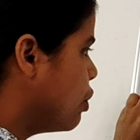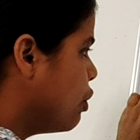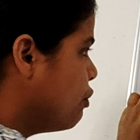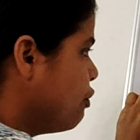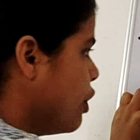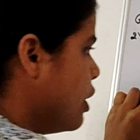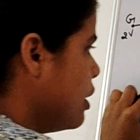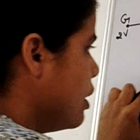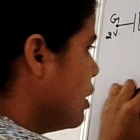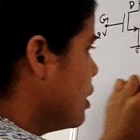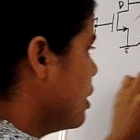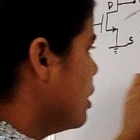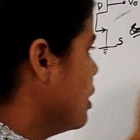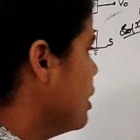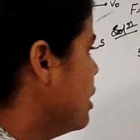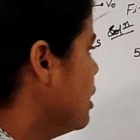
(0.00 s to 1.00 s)
go for
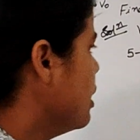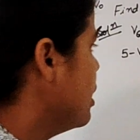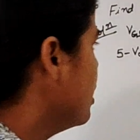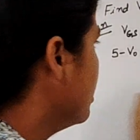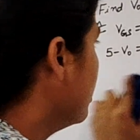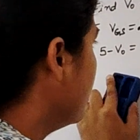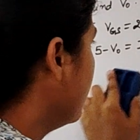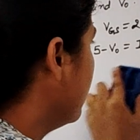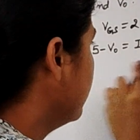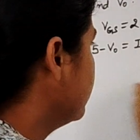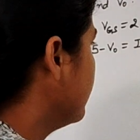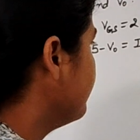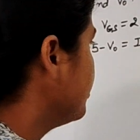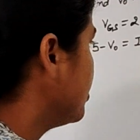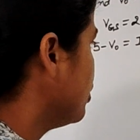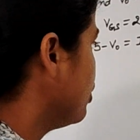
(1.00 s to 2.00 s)

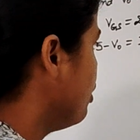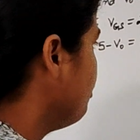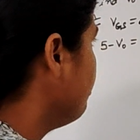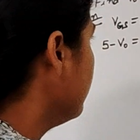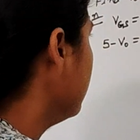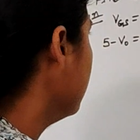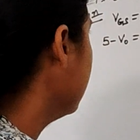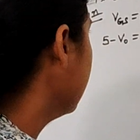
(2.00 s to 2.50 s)
assumption of